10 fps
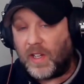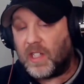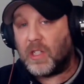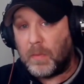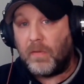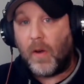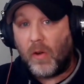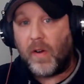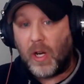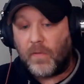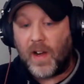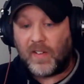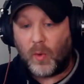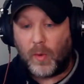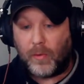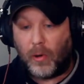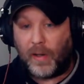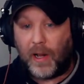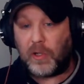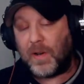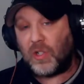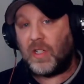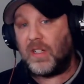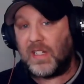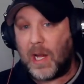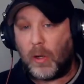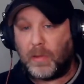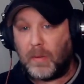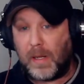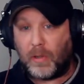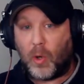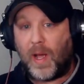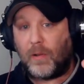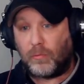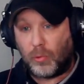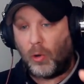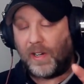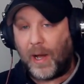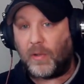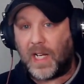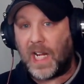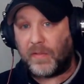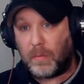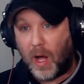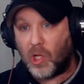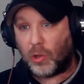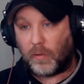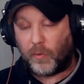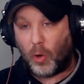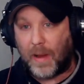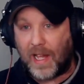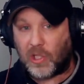I think it's going to be very, very effective when we roll it out, especially since now I'm going to be able to go ahead and roll it out in kind of a modular format.